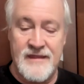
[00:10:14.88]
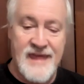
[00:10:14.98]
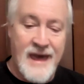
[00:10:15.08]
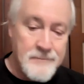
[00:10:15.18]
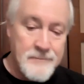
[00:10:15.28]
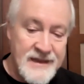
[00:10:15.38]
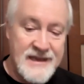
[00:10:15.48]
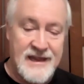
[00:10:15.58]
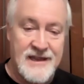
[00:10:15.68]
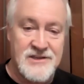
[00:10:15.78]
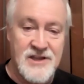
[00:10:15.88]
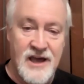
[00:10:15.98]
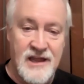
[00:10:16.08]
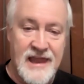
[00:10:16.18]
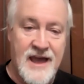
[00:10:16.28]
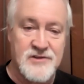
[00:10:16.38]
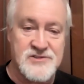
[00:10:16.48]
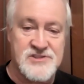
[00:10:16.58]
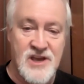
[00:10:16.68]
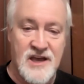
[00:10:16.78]
That meaning
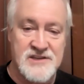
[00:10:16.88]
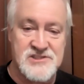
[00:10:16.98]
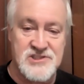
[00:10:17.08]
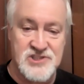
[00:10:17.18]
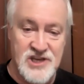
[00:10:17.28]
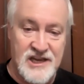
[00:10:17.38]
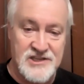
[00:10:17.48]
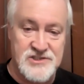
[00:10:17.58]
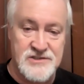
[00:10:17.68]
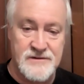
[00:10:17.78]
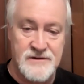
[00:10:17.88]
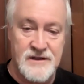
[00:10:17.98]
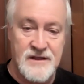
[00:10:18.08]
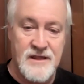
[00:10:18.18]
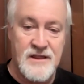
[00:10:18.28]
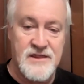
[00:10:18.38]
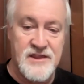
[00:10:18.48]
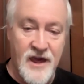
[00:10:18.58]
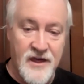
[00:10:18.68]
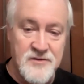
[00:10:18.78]
allows us to change.
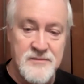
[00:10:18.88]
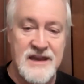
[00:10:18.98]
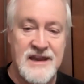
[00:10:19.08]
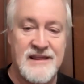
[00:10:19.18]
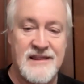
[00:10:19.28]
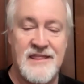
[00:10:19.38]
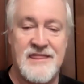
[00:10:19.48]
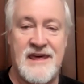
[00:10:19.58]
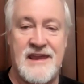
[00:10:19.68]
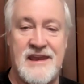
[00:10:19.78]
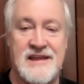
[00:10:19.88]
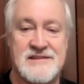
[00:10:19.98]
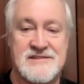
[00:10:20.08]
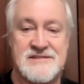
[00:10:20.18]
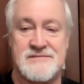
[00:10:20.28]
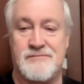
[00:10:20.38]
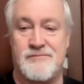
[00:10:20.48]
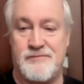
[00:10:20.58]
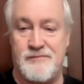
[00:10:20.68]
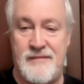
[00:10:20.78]
The other meaning that it's
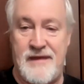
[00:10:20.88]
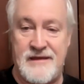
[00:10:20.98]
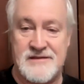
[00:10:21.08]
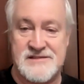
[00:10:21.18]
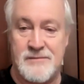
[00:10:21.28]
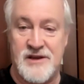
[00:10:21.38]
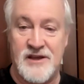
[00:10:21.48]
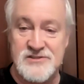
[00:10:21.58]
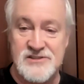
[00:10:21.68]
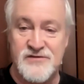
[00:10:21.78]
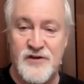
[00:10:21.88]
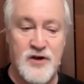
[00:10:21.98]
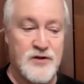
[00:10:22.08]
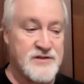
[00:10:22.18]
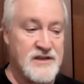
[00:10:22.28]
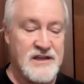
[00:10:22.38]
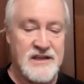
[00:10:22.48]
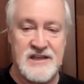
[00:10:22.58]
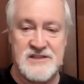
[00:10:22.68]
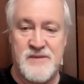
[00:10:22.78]
somebody else's fault,
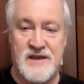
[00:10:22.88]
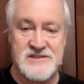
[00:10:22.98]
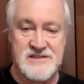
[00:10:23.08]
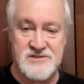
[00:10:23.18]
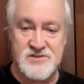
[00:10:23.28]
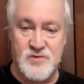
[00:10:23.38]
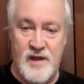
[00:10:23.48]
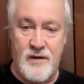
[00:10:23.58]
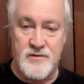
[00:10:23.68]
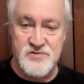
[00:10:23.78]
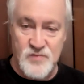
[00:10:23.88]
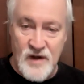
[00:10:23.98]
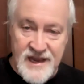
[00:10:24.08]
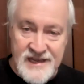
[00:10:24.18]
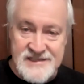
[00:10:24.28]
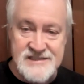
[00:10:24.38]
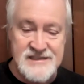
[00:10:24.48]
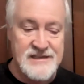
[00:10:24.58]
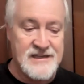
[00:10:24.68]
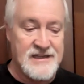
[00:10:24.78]
it's because that's the way I was
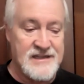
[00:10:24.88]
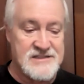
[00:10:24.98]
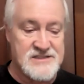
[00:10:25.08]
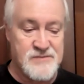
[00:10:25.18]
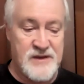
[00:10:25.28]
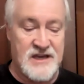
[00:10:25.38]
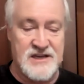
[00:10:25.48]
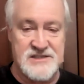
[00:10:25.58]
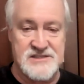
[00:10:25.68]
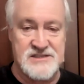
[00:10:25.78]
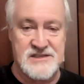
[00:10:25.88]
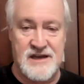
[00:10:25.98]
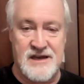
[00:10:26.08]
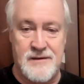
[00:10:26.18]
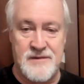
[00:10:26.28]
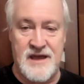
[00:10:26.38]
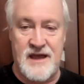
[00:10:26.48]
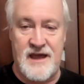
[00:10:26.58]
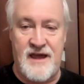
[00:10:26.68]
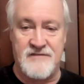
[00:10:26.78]
raised, it's because um,
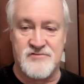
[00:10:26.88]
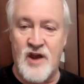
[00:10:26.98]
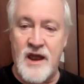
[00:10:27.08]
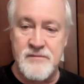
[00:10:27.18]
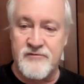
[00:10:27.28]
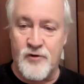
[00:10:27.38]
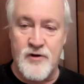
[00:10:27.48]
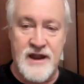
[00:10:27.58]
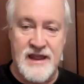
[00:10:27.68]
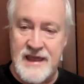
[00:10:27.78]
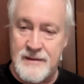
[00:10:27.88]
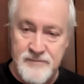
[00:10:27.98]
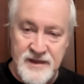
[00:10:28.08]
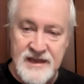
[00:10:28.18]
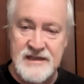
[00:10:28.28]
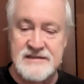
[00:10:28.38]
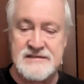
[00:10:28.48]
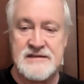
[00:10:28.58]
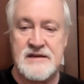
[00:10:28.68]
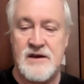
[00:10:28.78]
I've tried before and I can't beat
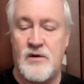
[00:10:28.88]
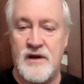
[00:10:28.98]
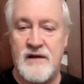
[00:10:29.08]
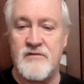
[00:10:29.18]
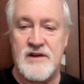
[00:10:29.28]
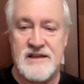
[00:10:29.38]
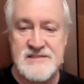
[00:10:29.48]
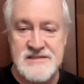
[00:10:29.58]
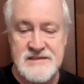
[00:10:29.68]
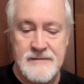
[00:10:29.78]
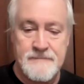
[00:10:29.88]
it, whatever it is,